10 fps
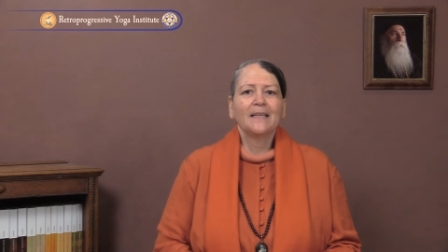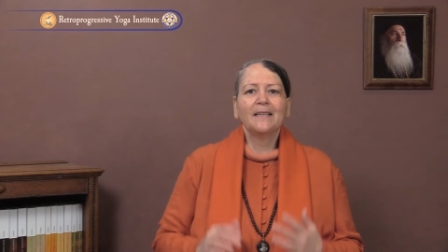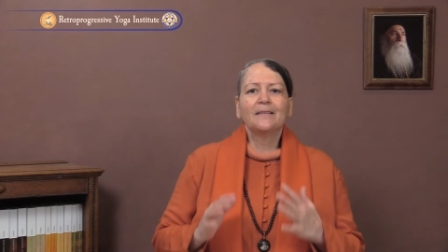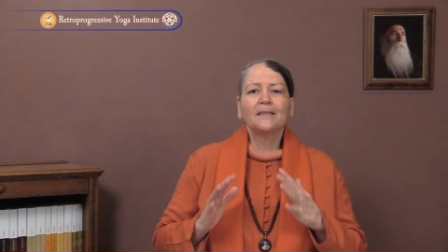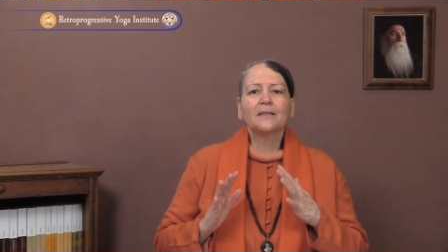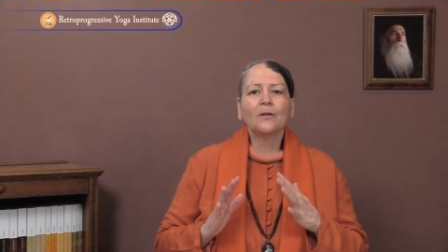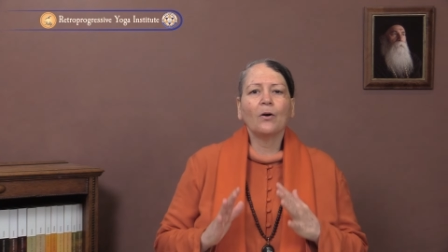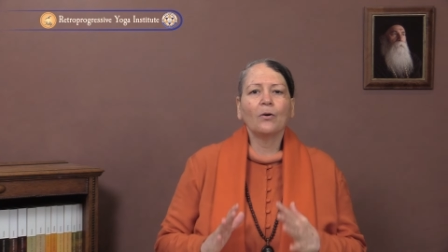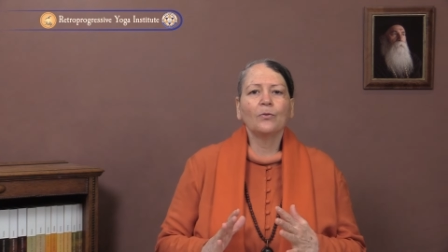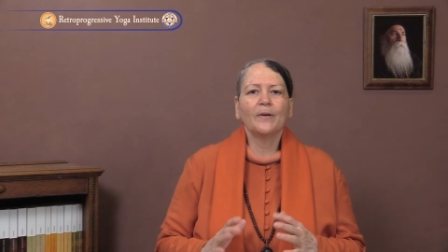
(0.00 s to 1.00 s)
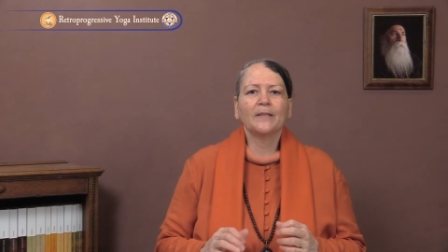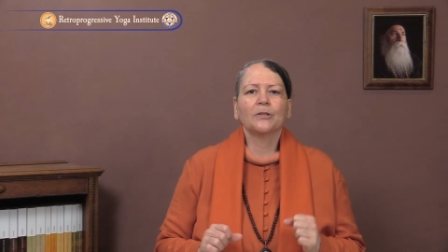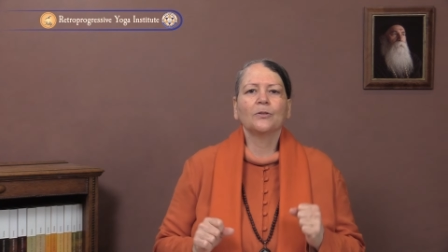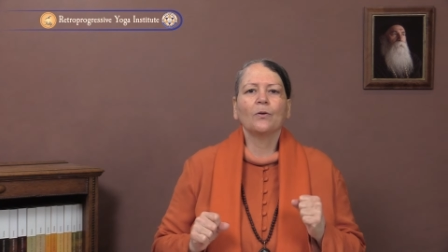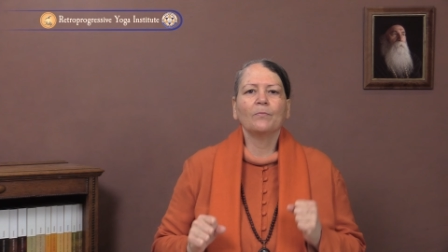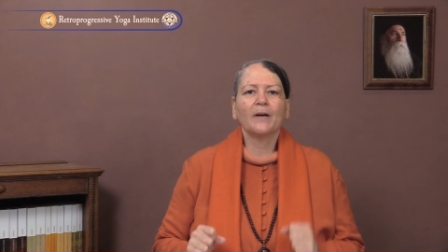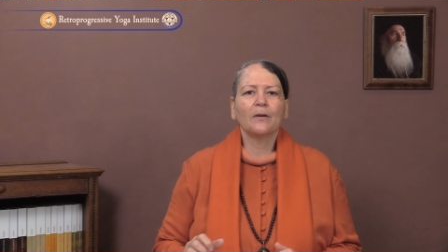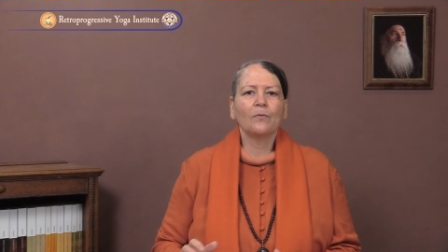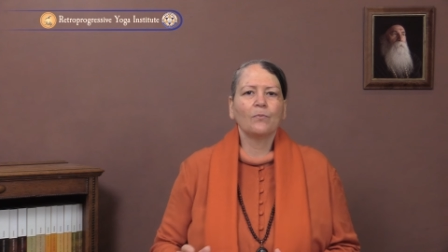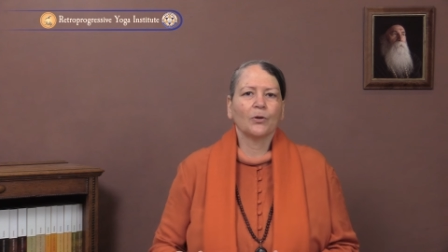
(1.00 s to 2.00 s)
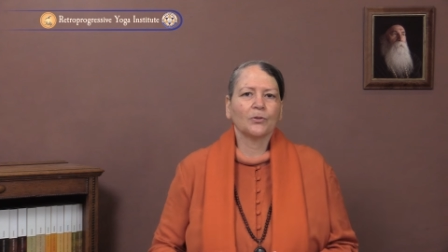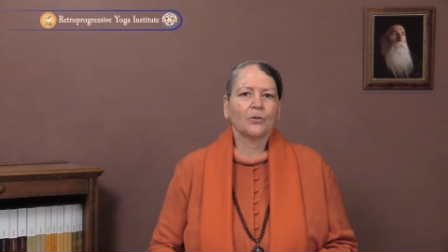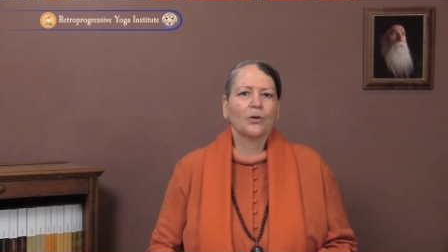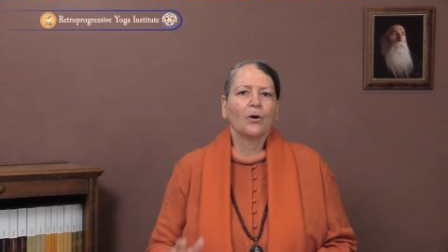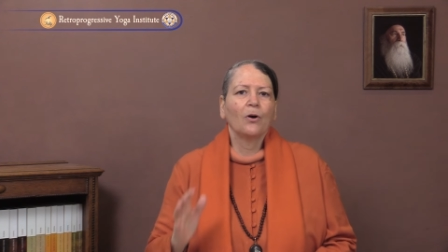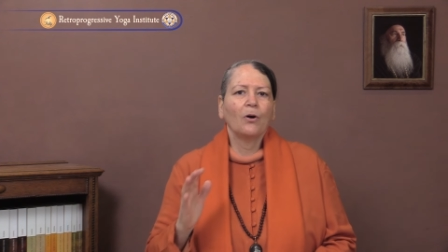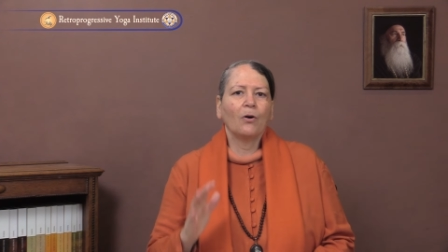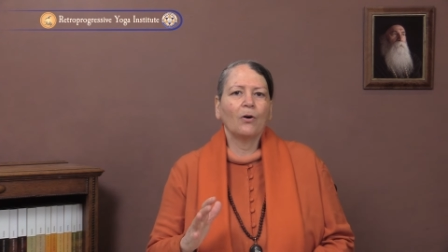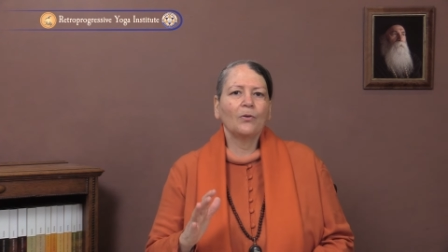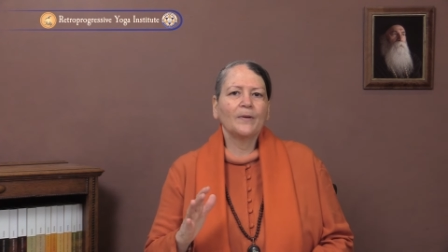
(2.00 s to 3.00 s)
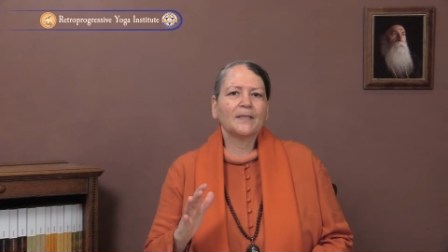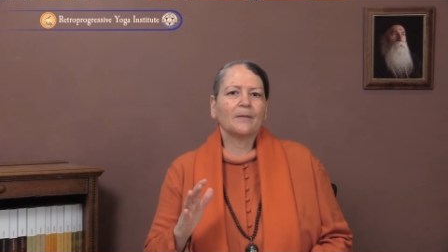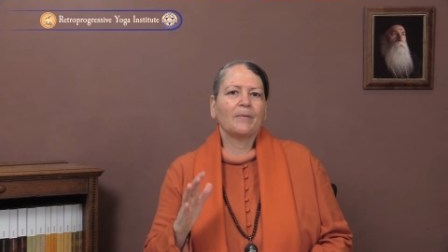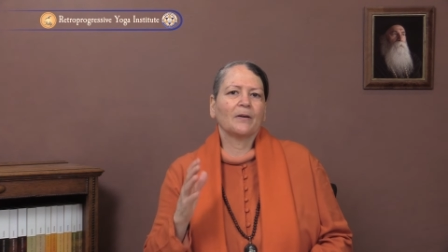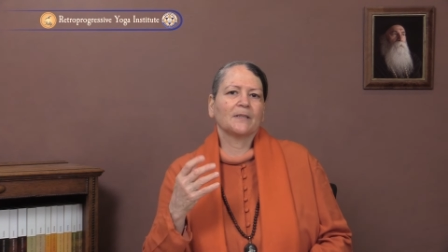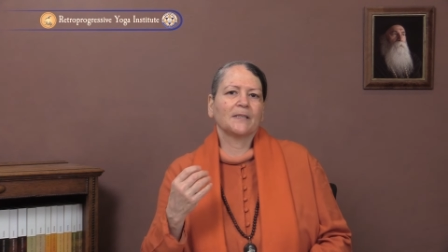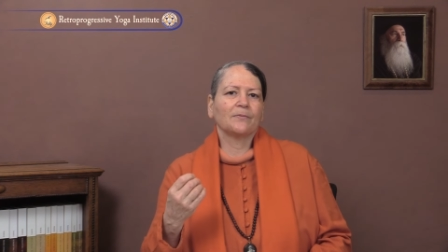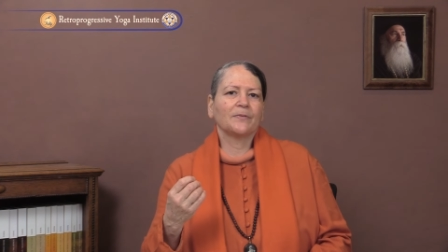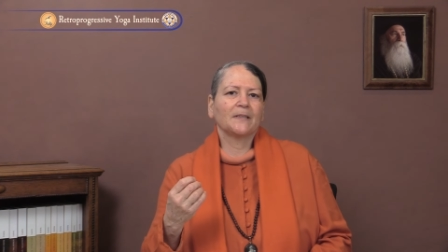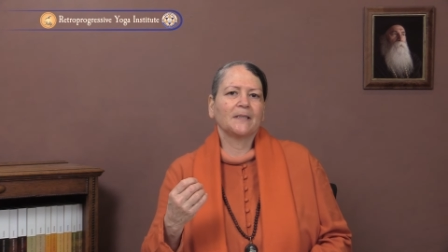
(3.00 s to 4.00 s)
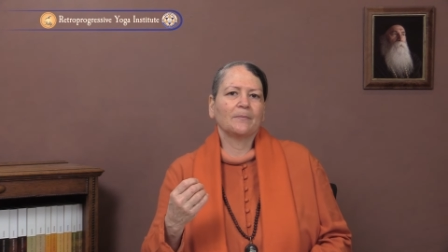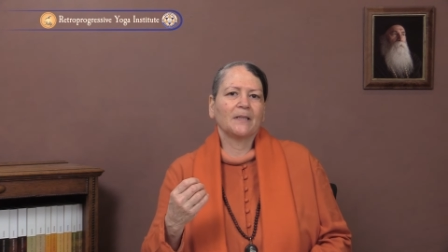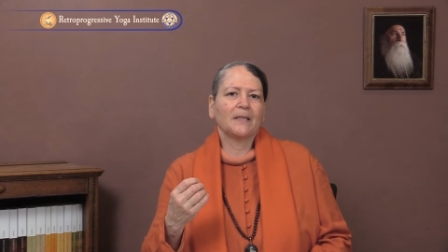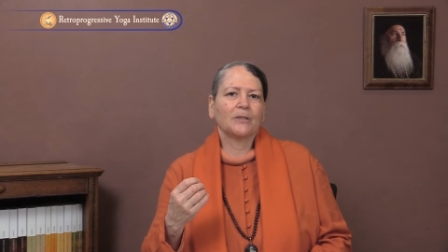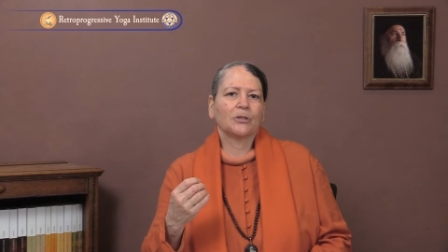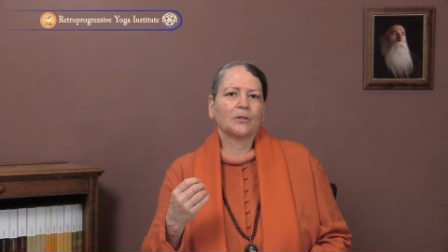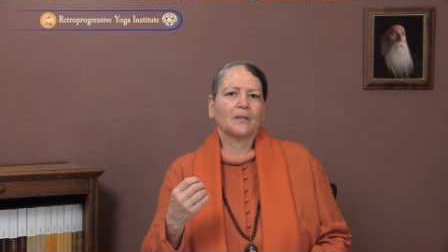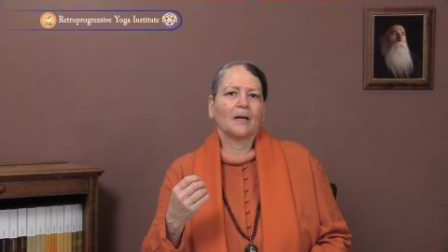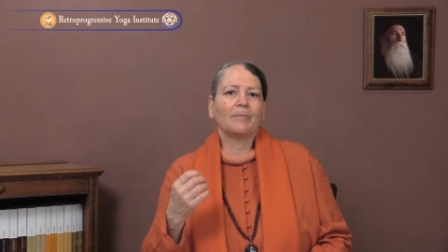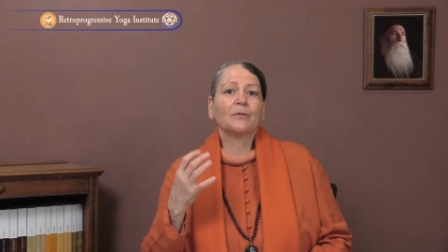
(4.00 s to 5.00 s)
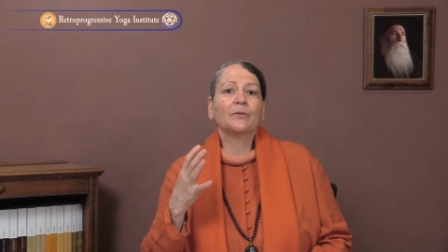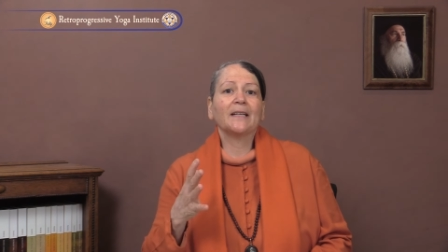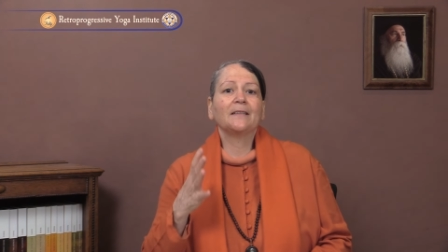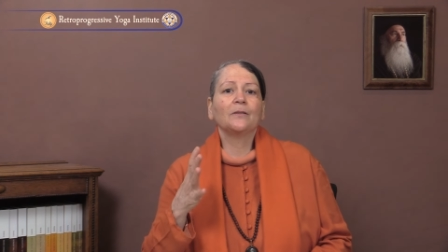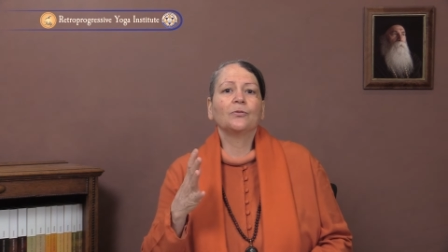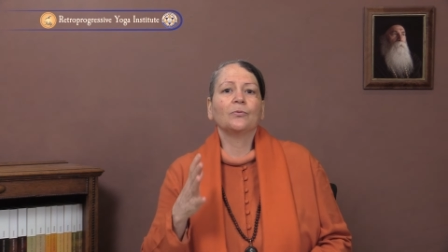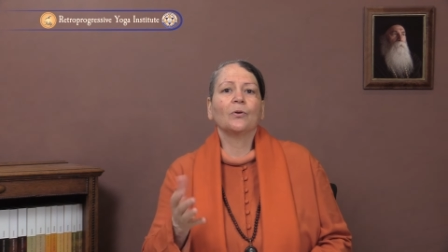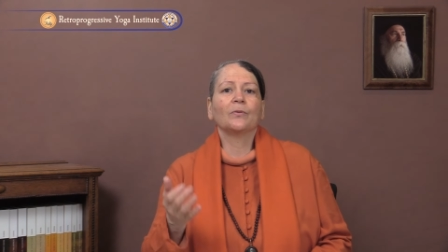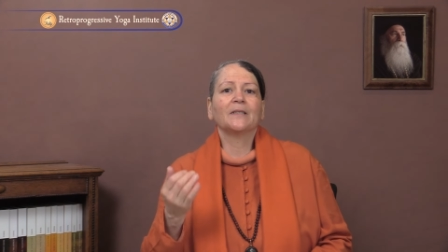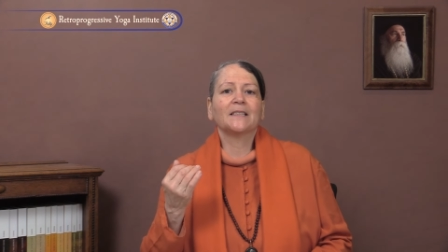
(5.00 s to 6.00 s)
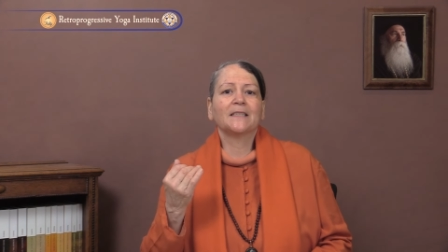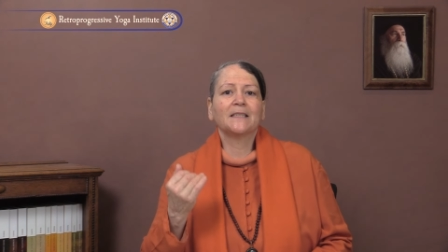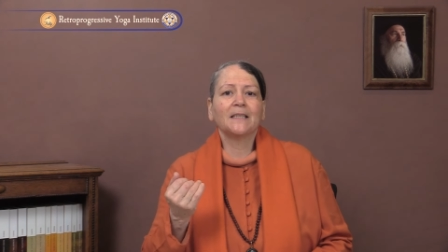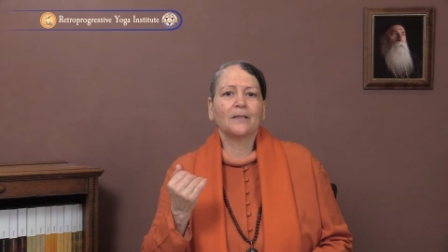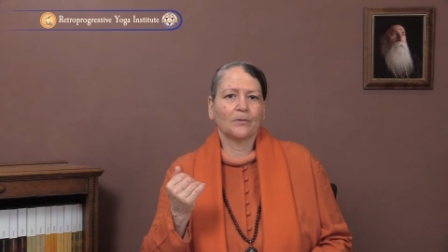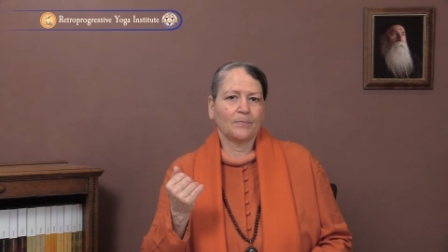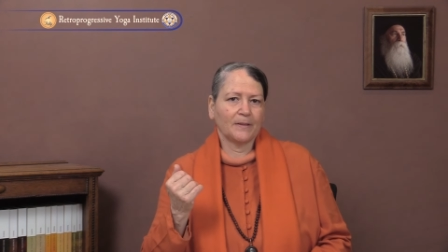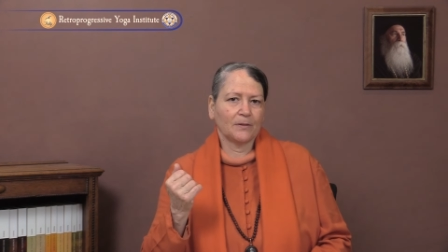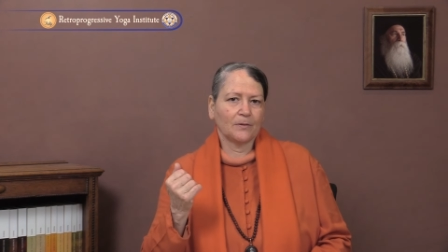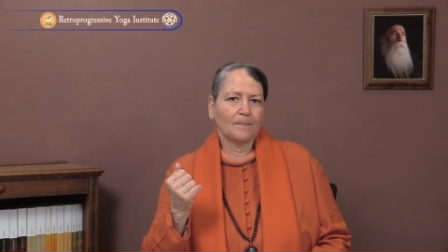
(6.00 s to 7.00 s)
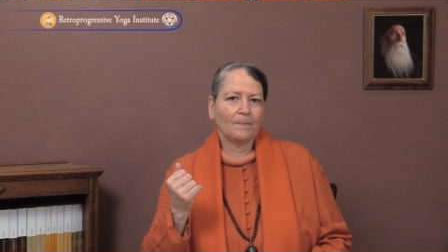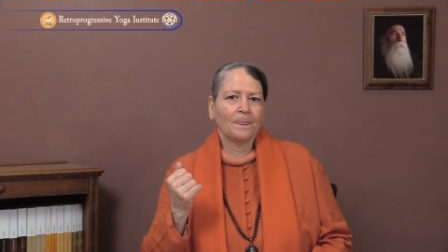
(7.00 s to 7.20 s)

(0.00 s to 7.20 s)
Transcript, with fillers: It is always, no matter what, always about self examination, about getting to know the seeker better,